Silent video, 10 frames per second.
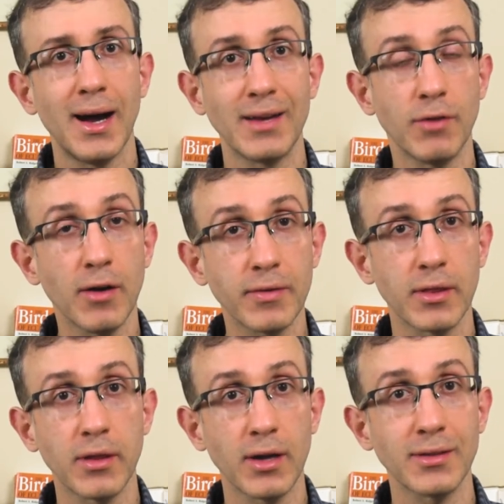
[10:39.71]
I have
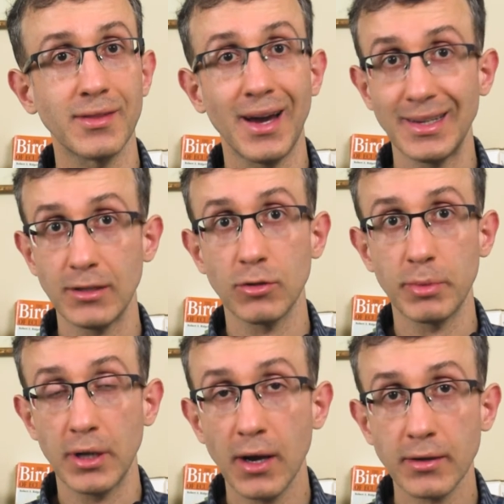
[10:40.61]
often thought that the
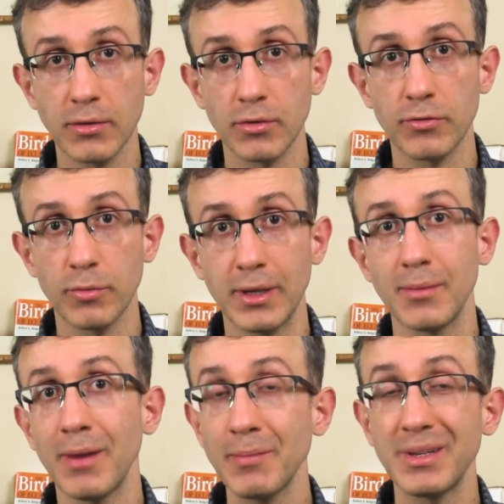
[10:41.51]
ideal binocular for
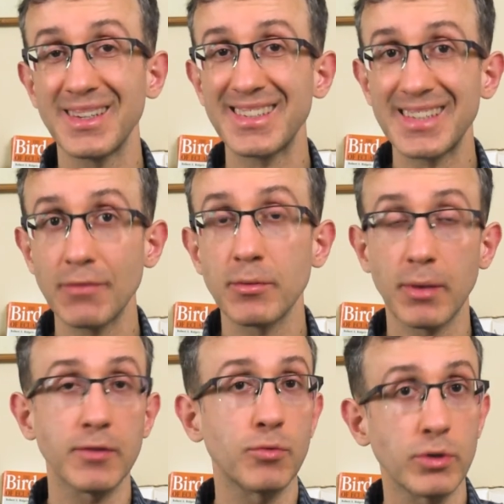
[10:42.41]
me might be a
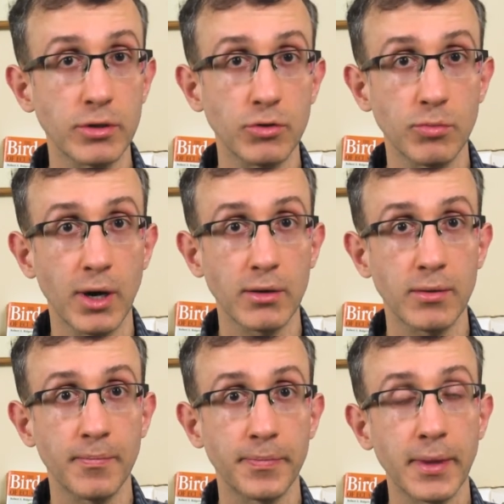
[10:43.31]
7x42
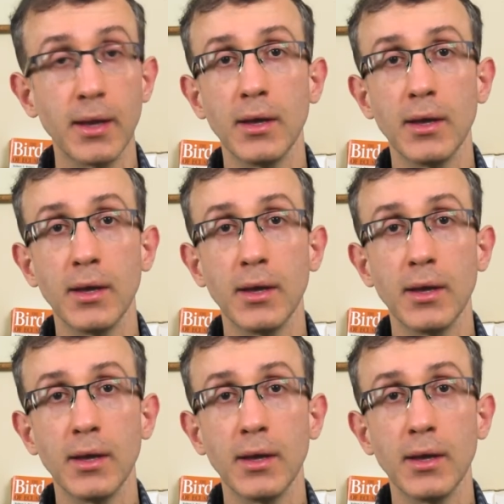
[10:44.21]
model